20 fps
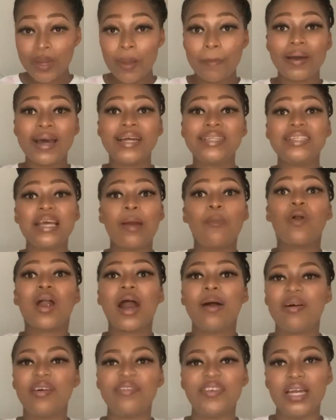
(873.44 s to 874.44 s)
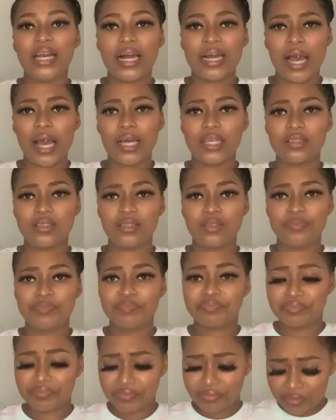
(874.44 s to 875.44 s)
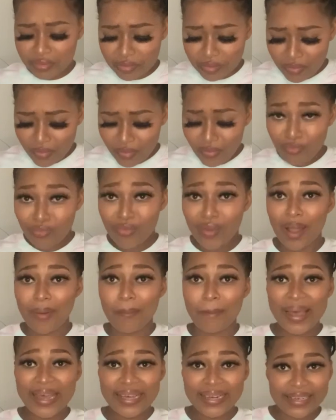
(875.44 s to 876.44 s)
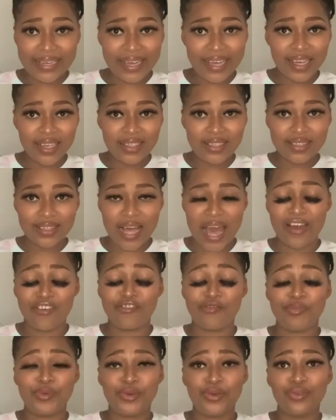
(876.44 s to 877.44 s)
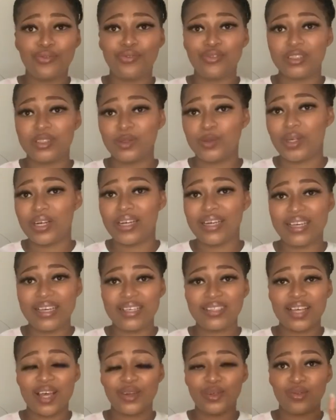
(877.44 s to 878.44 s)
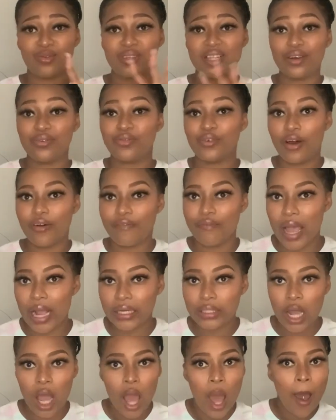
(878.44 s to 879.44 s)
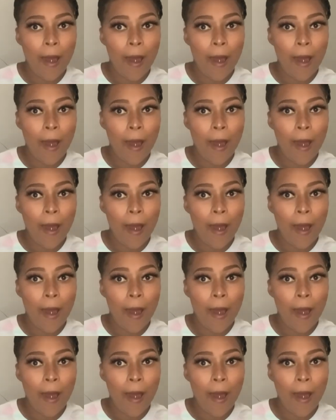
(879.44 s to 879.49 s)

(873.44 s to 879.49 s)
Pati amukhaba fela, guys. My legs, I have beautiful legs, I know that for a fact.